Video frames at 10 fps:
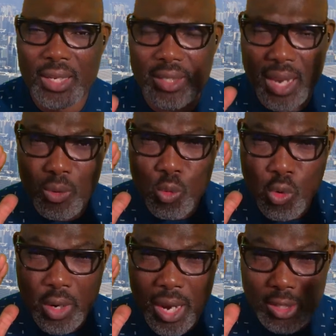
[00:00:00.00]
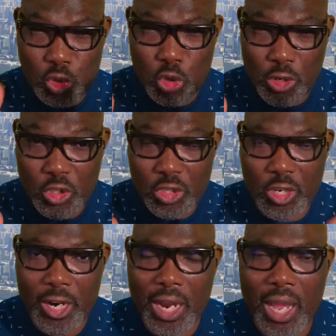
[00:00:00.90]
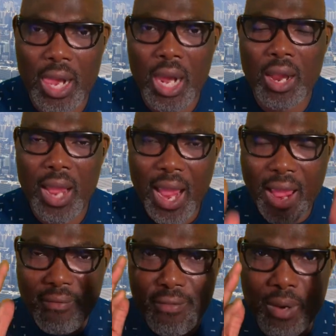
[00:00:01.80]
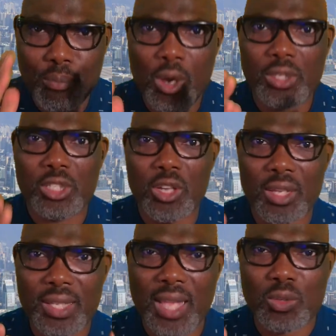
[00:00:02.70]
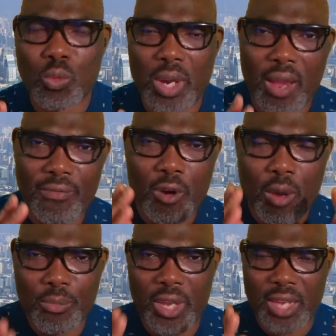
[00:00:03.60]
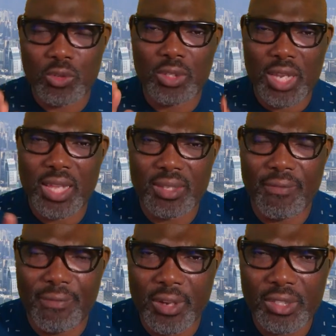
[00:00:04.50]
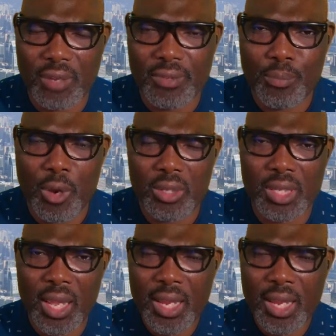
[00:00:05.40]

They look at your star every month, just as we have come here today is the first of the month.